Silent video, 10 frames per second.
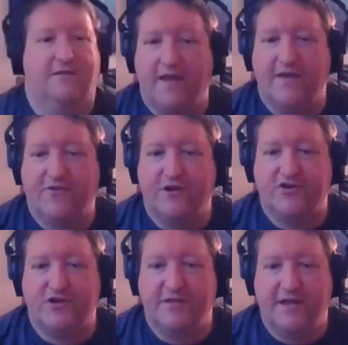last
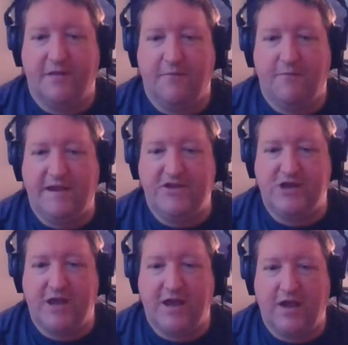question that
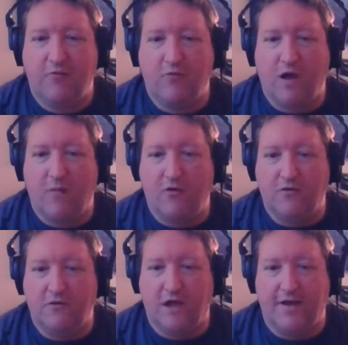BJ
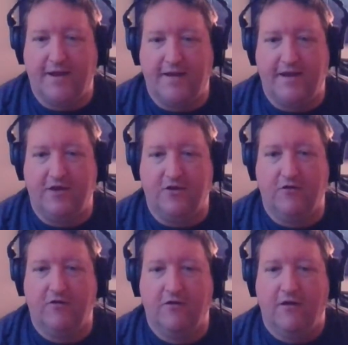Rommel got in
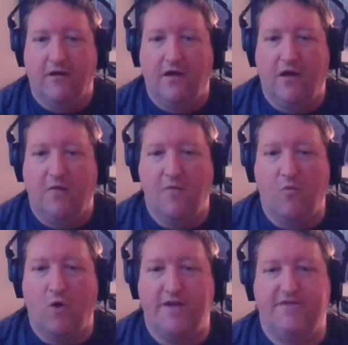here.
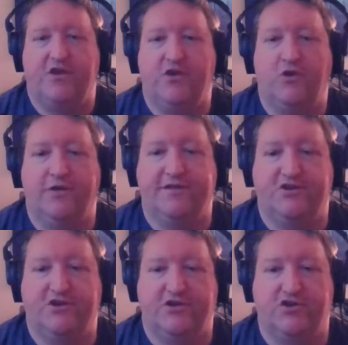What is a good
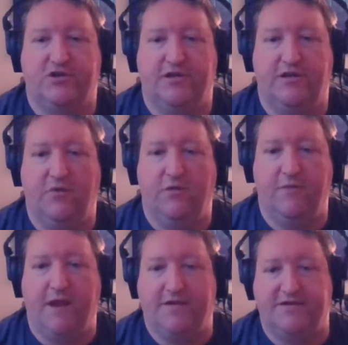suggestion that you would
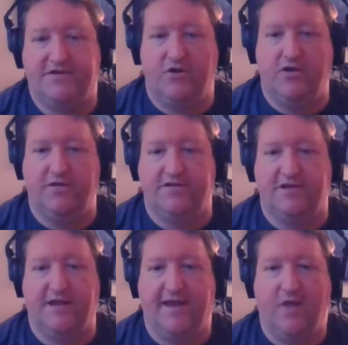make to students that
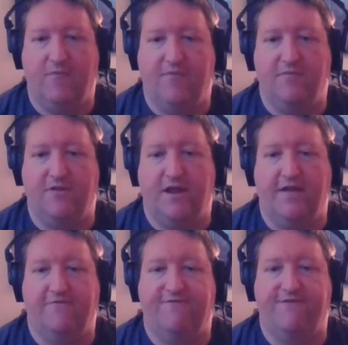can help them play
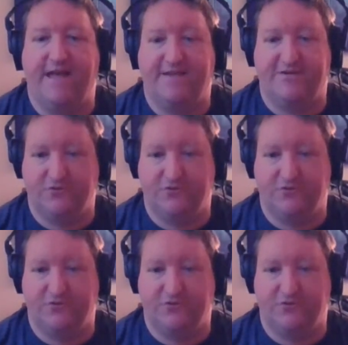at faster